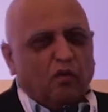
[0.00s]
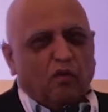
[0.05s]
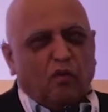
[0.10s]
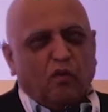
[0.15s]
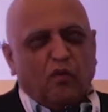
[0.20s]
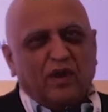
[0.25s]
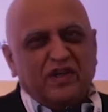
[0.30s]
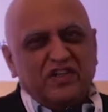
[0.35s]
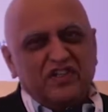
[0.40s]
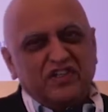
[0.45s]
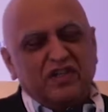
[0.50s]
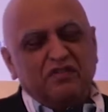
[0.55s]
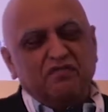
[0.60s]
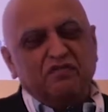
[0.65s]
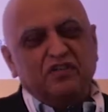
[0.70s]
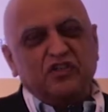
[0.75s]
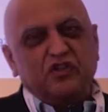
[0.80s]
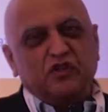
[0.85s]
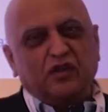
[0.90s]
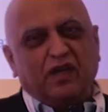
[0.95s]
Question
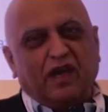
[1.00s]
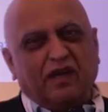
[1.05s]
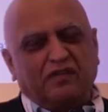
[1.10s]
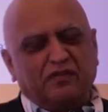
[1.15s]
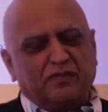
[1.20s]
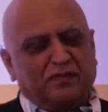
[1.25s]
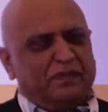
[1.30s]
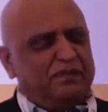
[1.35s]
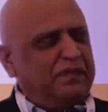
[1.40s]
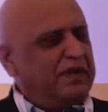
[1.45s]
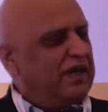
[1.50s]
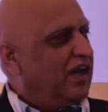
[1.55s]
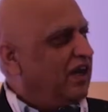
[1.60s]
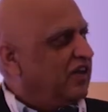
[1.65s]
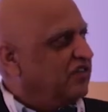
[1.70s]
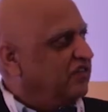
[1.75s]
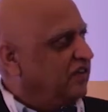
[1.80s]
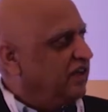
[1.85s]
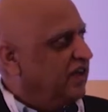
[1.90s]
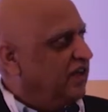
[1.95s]
we should be
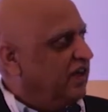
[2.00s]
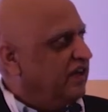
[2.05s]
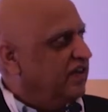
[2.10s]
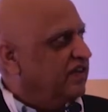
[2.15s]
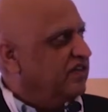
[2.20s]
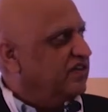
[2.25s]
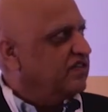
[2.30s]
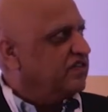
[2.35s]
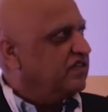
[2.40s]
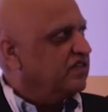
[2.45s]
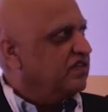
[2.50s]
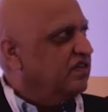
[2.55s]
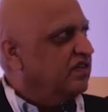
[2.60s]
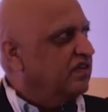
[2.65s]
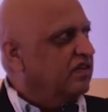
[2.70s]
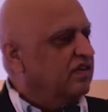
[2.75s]
asking is,